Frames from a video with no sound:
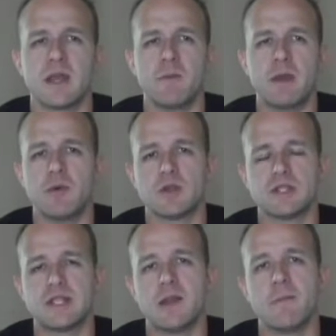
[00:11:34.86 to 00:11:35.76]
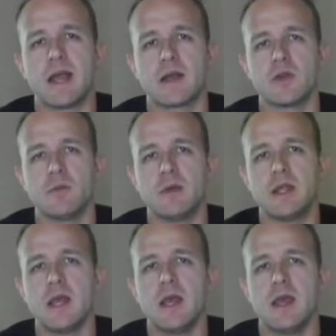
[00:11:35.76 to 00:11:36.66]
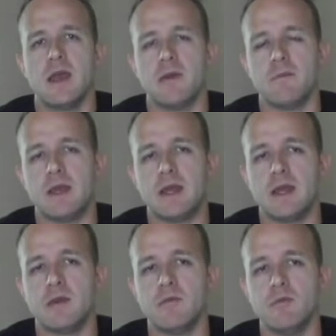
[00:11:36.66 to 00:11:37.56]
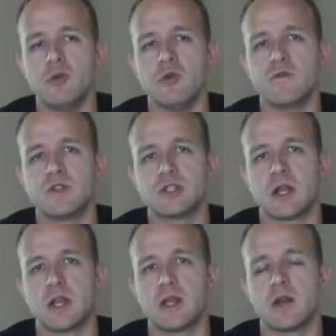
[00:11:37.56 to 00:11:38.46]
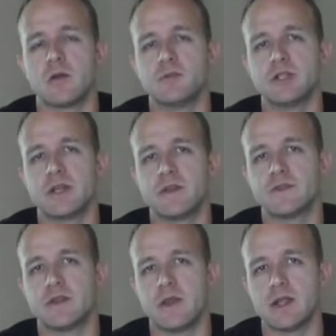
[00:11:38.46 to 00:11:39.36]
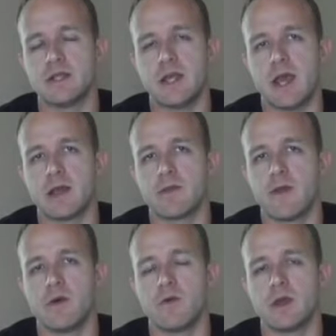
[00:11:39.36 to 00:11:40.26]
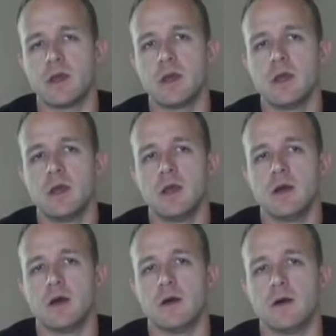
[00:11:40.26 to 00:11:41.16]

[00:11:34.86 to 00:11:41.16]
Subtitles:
I kind of wish I maybe would have stayed back a little bit and made him move to try to get on objectives and then attack that way.